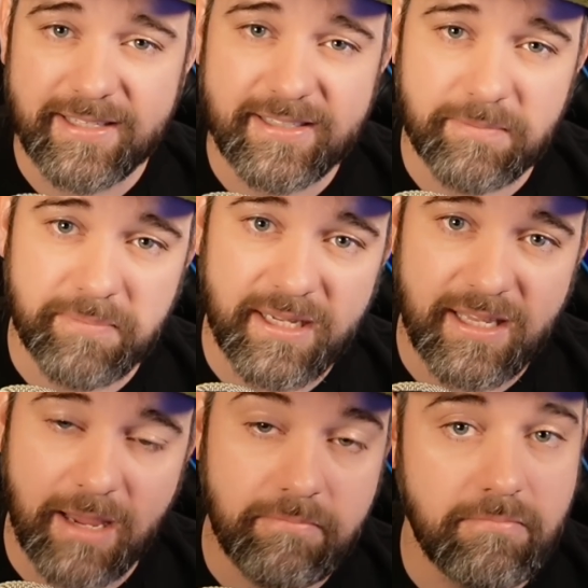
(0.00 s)
it's a big
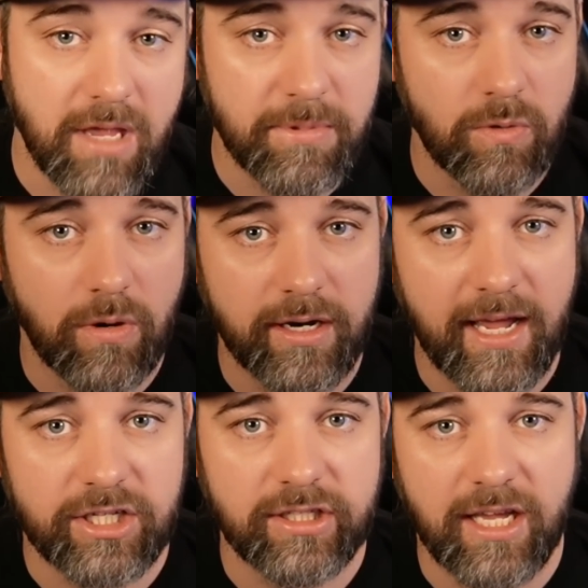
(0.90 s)
game, maybe you want to
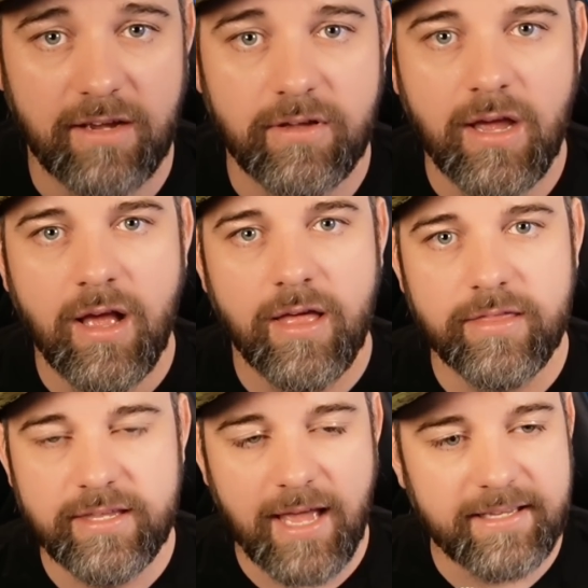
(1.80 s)
actually have
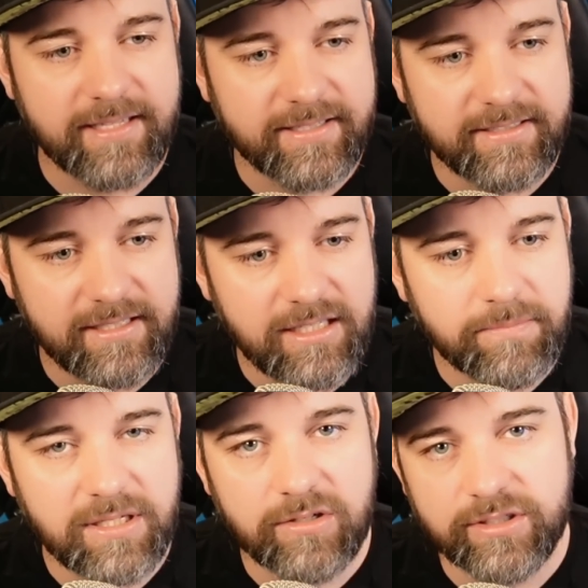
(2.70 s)
the SSD
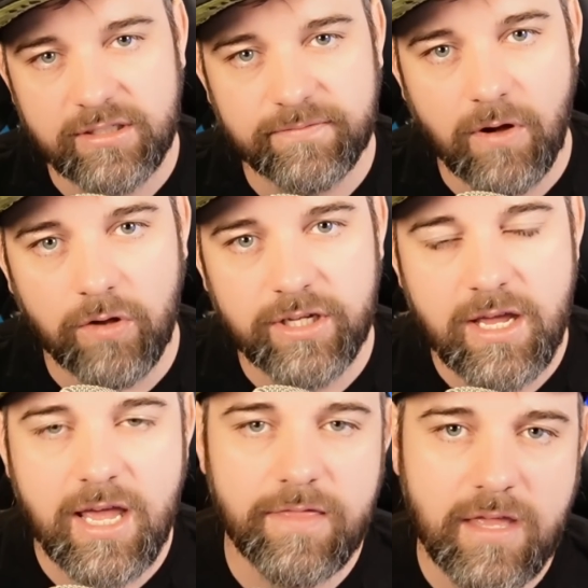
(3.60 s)
be your default,
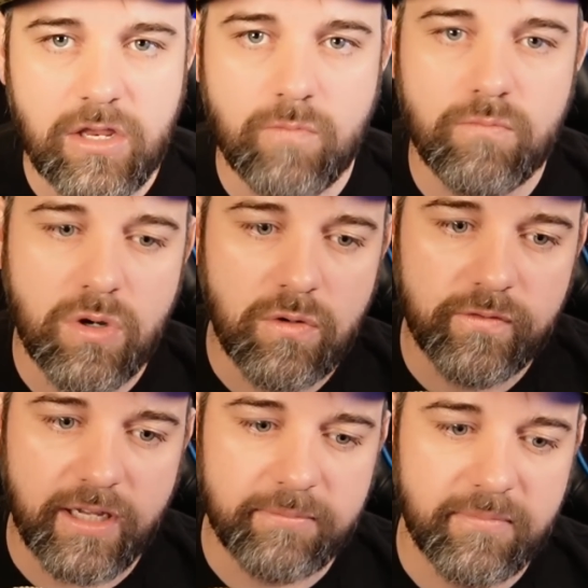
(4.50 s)
and then you
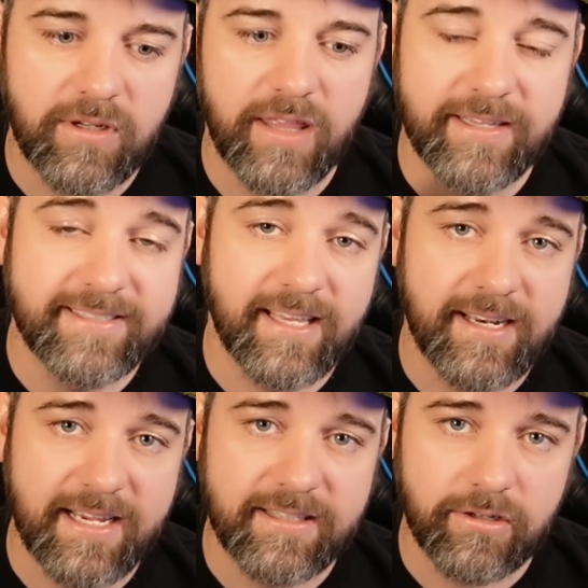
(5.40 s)
move it. And this is a
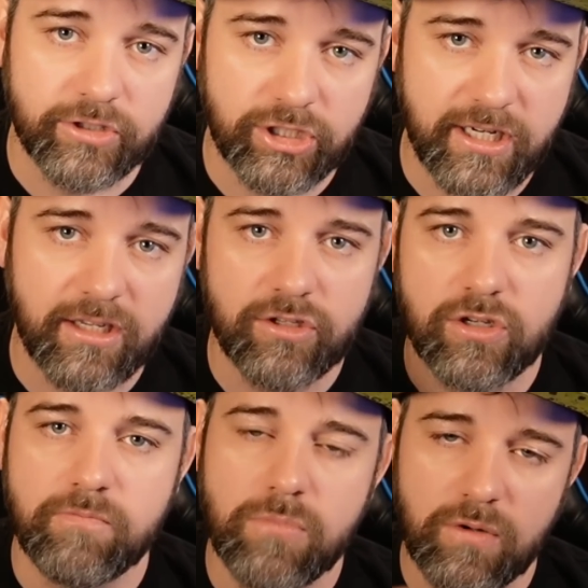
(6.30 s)
nice little trick. You
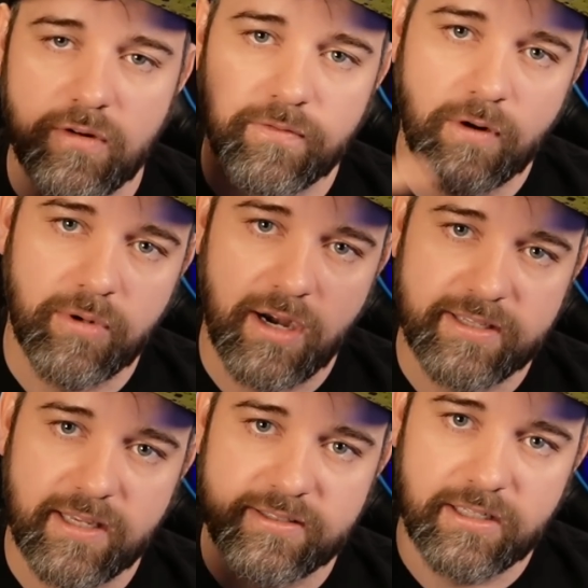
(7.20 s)
can move it from your
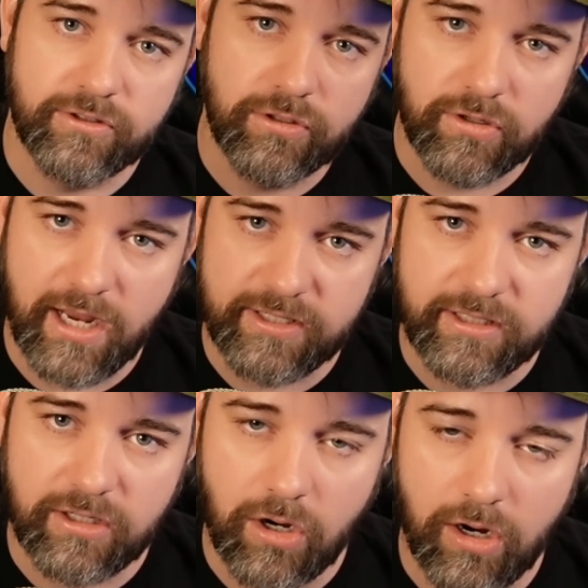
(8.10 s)
SSD to your
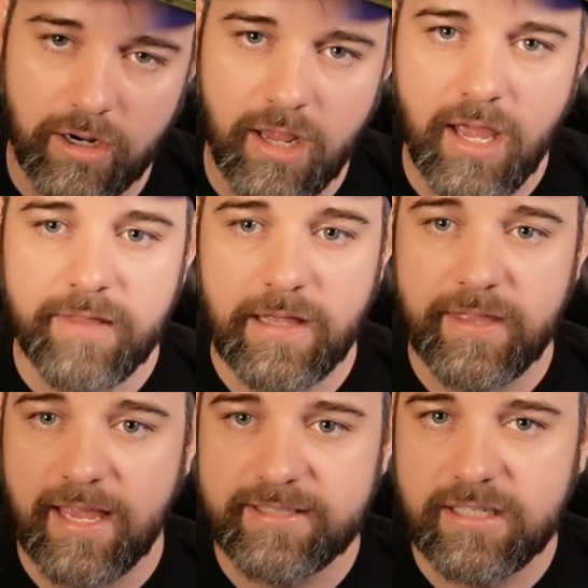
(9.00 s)
SD card. Now,
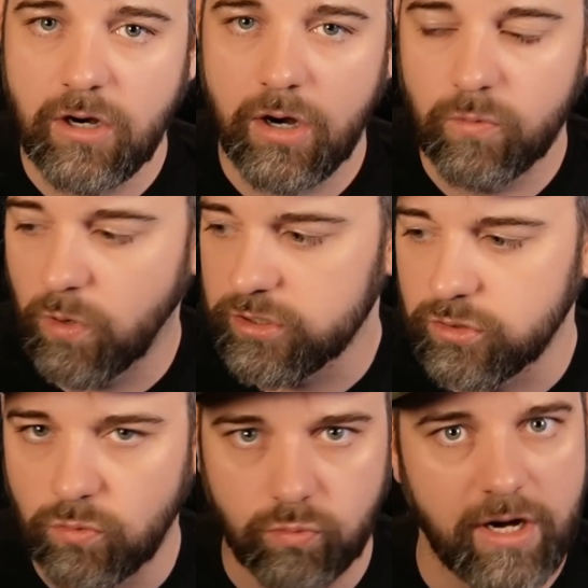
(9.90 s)
the SD card works
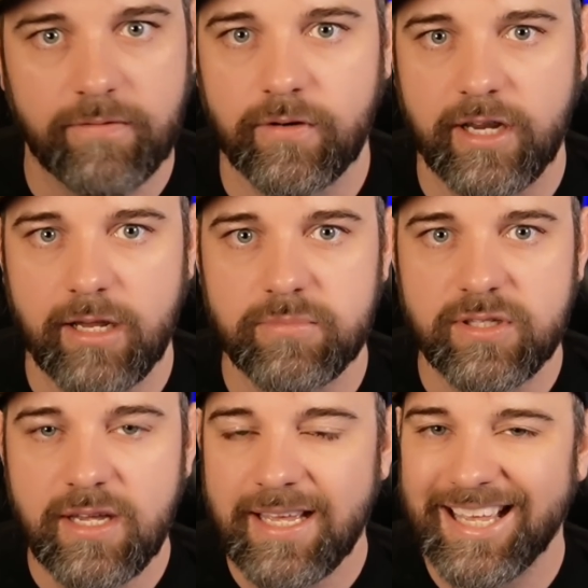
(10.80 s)
great for
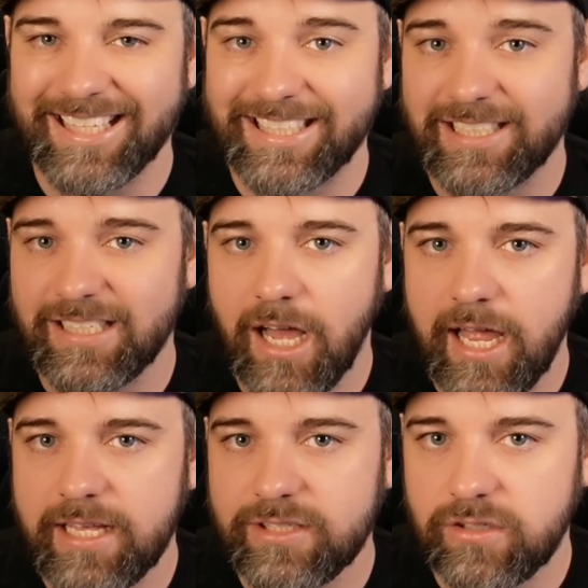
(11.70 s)
games. It's
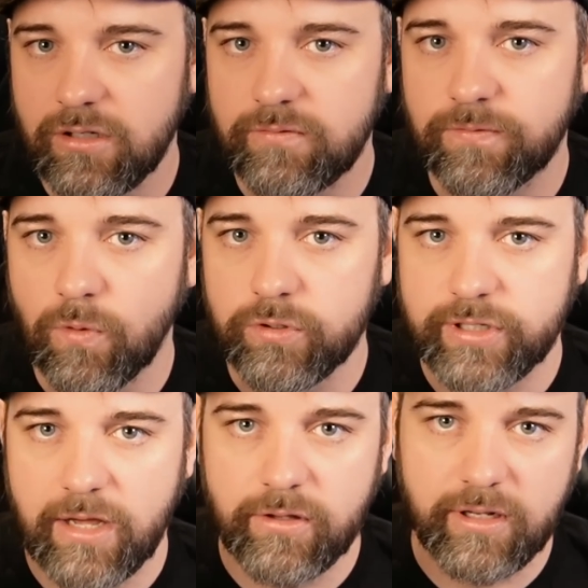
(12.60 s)
not as good for
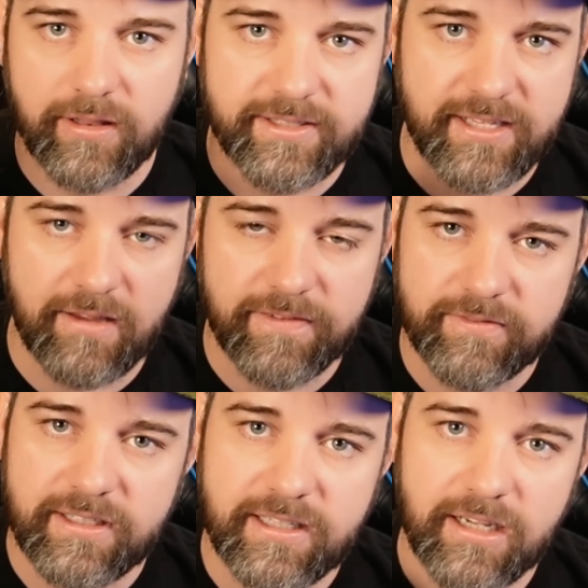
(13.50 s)
downloading, let's say, a
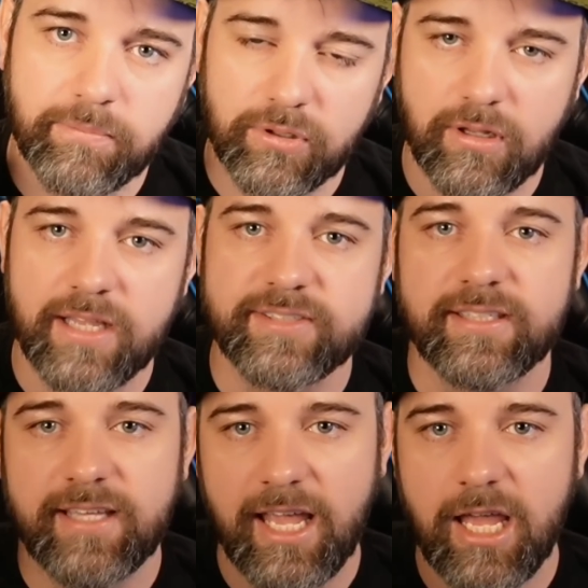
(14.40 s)
50 gig plus
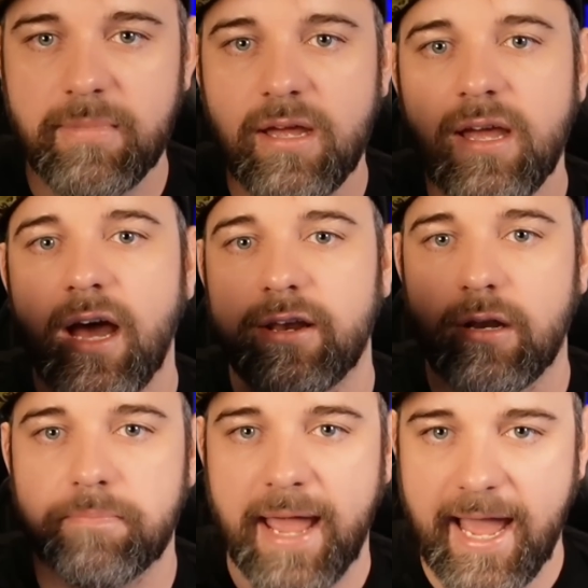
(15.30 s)
game and
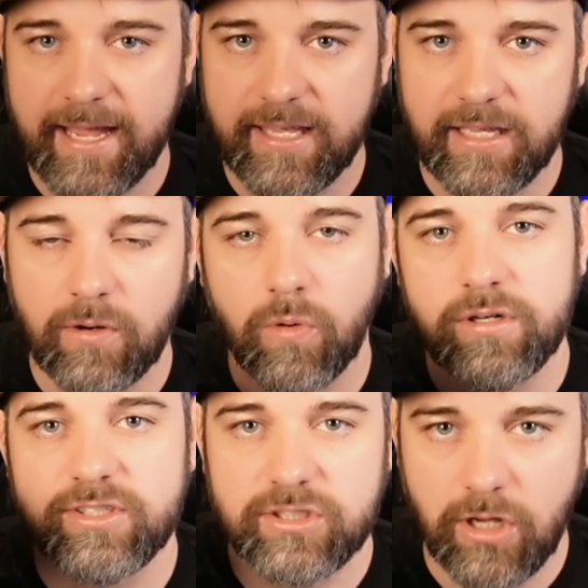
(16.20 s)
unpacking it or
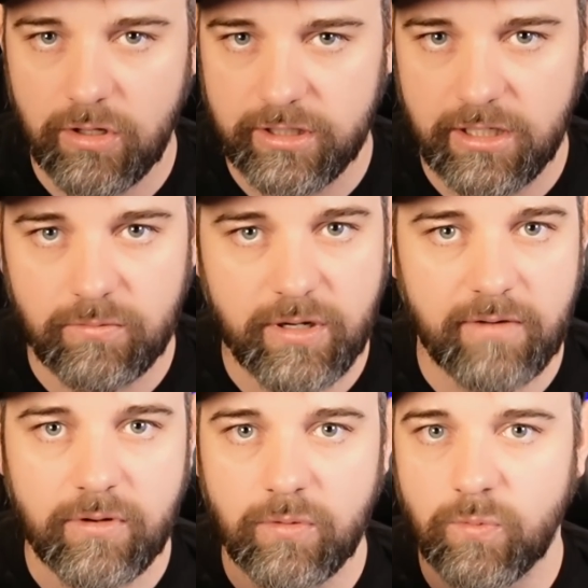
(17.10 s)
installing it.
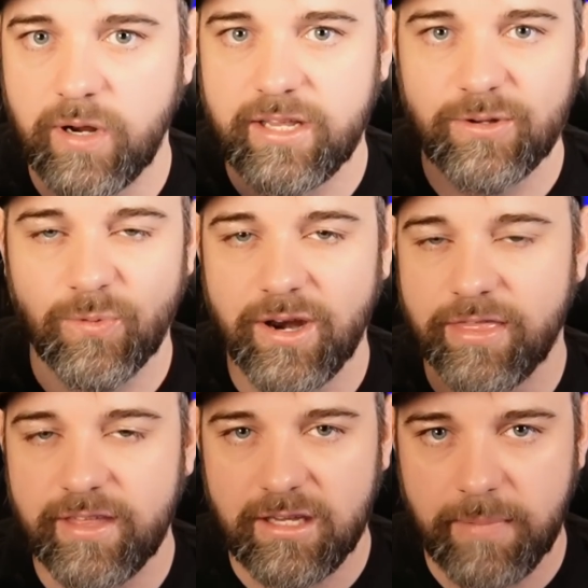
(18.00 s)
Whatever way you want to
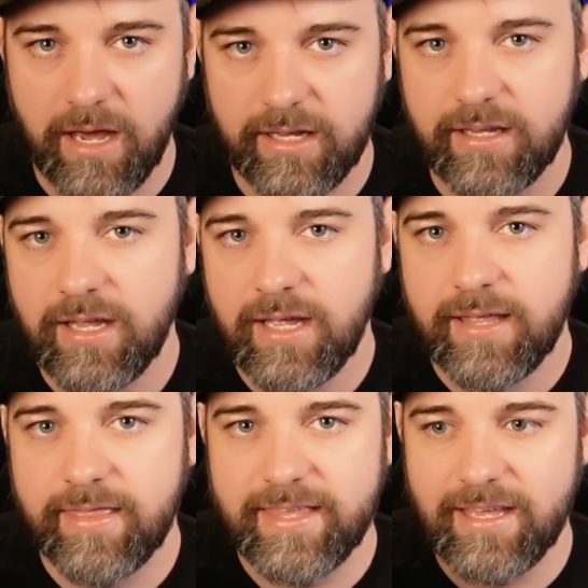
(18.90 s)
think about it,
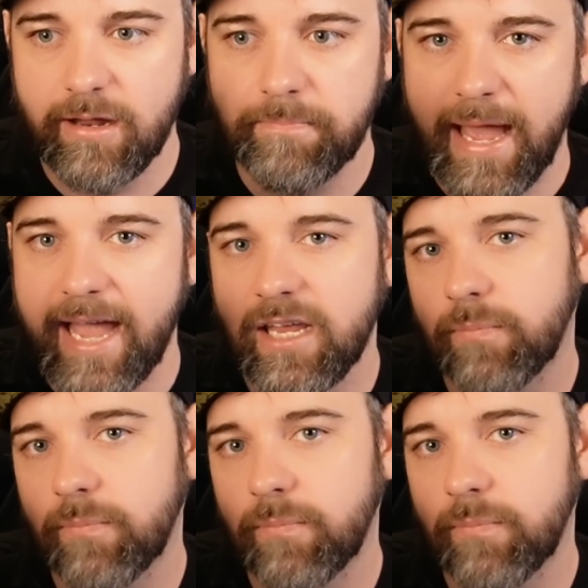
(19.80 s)
the unpacking